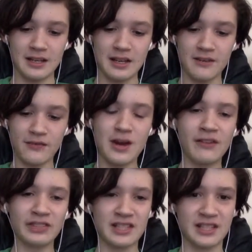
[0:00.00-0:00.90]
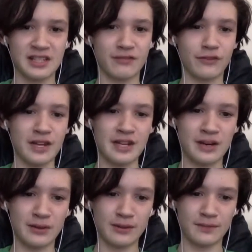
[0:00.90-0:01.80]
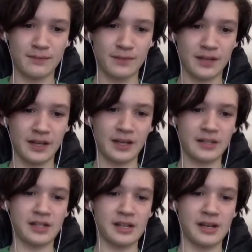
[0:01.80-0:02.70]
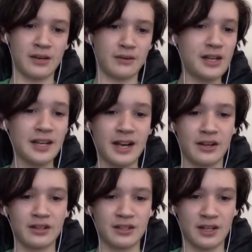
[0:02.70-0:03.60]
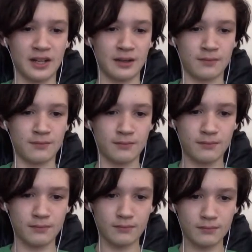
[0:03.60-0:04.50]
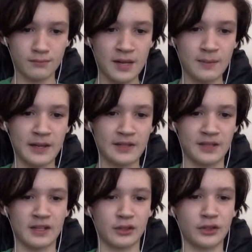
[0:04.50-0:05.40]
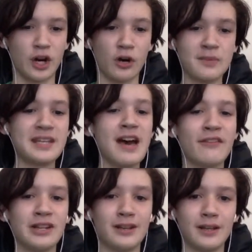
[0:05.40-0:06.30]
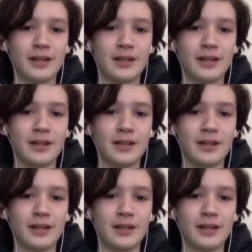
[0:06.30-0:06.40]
If you haven't seen this video, uh, check out check it out. It's uh, made by this guy called Call Me Kevin.